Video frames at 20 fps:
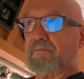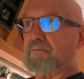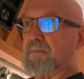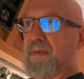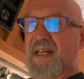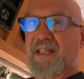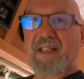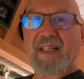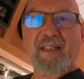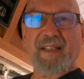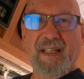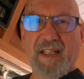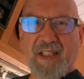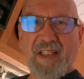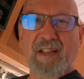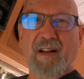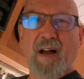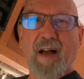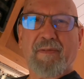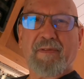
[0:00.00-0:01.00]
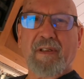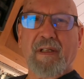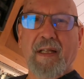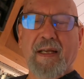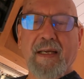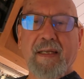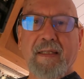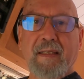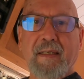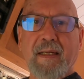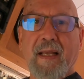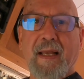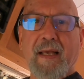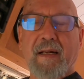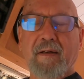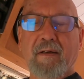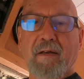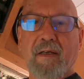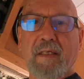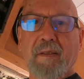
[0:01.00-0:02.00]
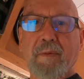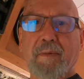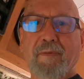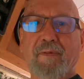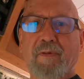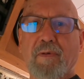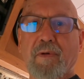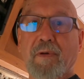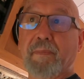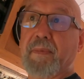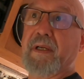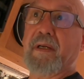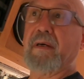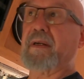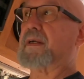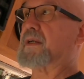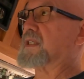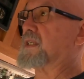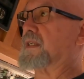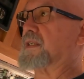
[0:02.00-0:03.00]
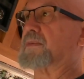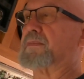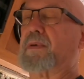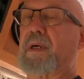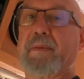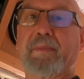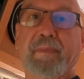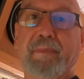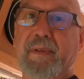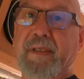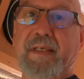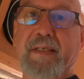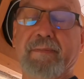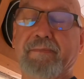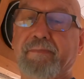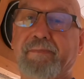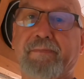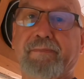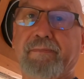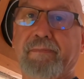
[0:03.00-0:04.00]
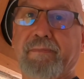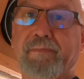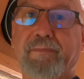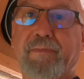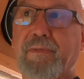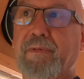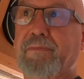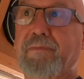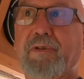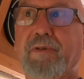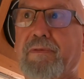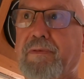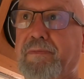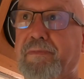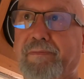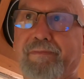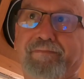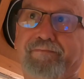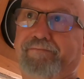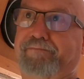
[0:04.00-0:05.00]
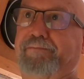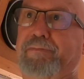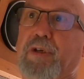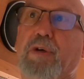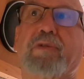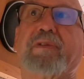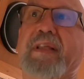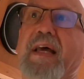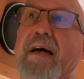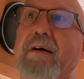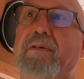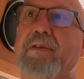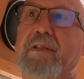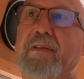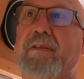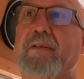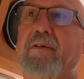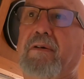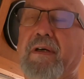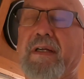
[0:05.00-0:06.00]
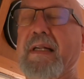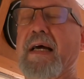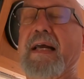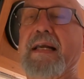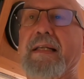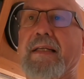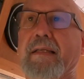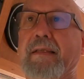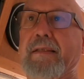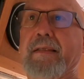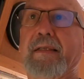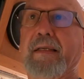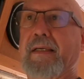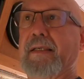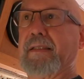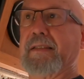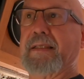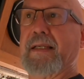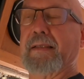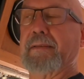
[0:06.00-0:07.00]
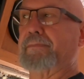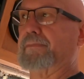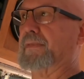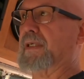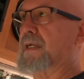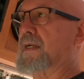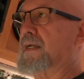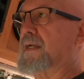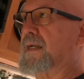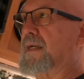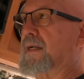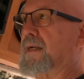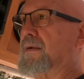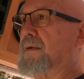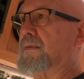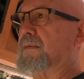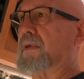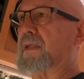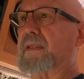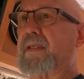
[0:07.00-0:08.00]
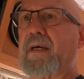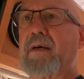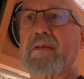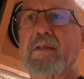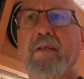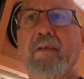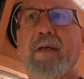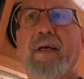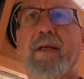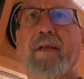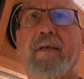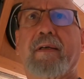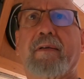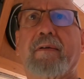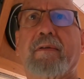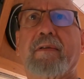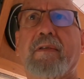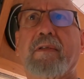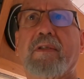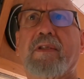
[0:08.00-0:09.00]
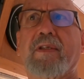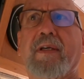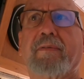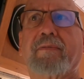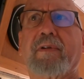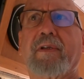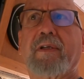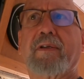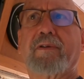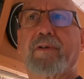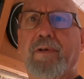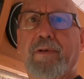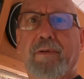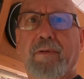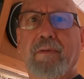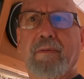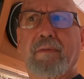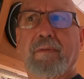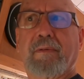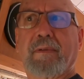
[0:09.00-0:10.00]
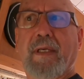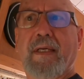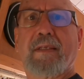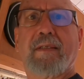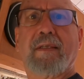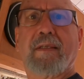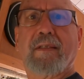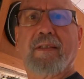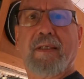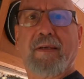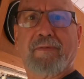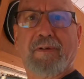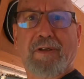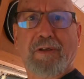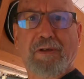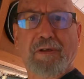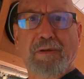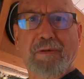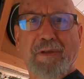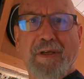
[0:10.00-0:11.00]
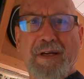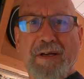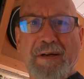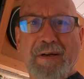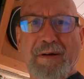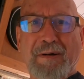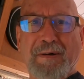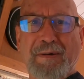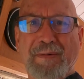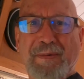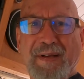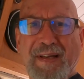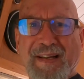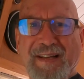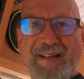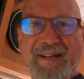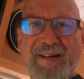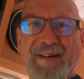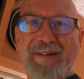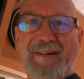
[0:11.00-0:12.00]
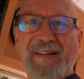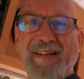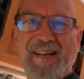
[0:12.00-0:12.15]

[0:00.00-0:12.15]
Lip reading: basically a soft line that had it on there before, been on there since probably 2000 or 1972. There we go.